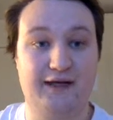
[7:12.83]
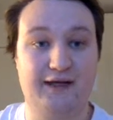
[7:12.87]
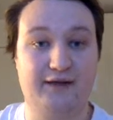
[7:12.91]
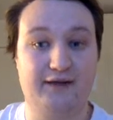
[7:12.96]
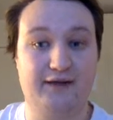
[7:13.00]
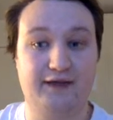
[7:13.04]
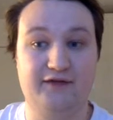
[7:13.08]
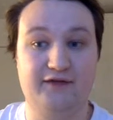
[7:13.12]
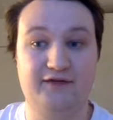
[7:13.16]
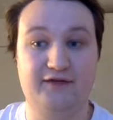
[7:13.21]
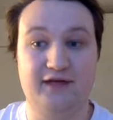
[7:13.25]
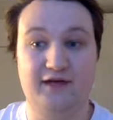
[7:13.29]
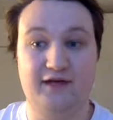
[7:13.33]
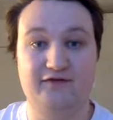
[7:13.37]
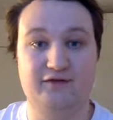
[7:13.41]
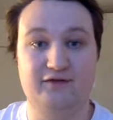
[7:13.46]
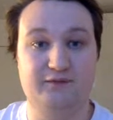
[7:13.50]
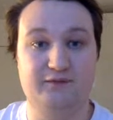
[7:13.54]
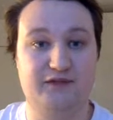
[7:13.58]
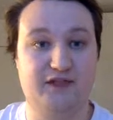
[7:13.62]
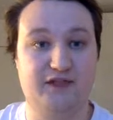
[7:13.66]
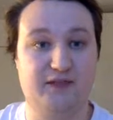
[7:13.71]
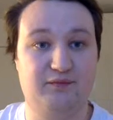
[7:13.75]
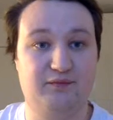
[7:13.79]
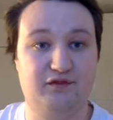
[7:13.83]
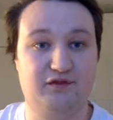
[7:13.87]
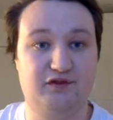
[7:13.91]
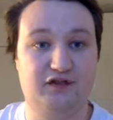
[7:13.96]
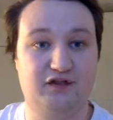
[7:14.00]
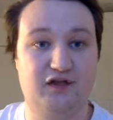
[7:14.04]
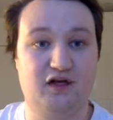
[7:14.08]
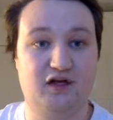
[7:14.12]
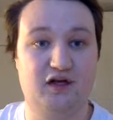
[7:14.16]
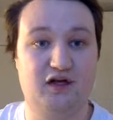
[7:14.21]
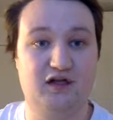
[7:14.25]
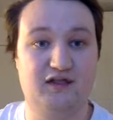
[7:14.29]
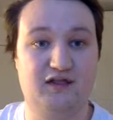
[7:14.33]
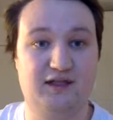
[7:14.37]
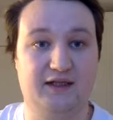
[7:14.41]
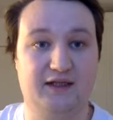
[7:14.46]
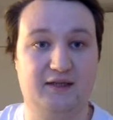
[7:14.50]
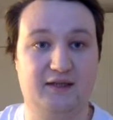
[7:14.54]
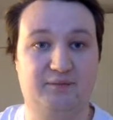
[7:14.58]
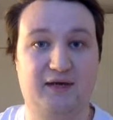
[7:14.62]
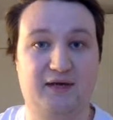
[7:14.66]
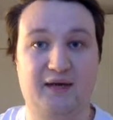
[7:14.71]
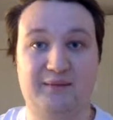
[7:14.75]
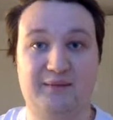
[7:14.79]
They even have some cheaper cigars like
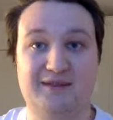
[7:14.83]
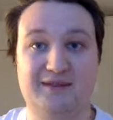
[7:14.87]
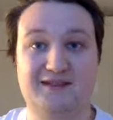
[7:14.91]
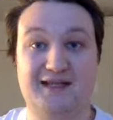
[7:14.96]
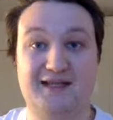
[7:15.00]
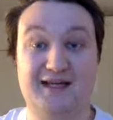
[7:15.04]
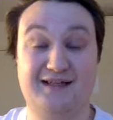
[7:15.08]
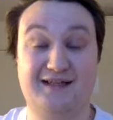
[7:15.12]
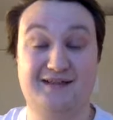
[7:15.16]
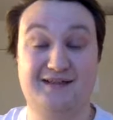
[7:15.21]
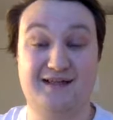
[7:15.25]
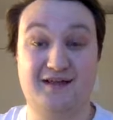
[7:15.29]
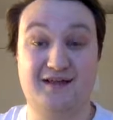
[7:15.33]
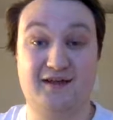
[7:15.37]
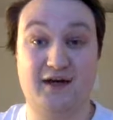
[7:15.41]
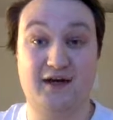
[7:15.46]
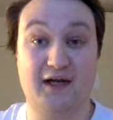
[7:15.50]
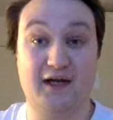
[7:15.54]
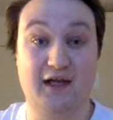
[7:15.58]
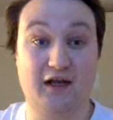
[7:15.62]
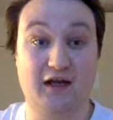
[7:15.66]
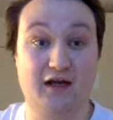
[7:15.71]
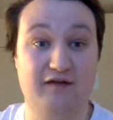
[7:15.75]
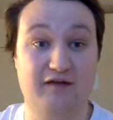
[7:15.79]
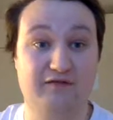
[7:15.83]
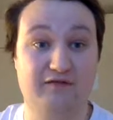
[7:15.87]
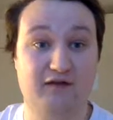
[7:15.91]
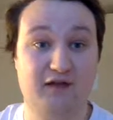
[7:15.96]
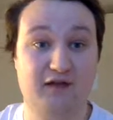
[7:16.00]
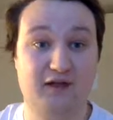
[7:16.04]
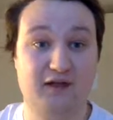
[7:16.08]
the Palmas Extra that I love.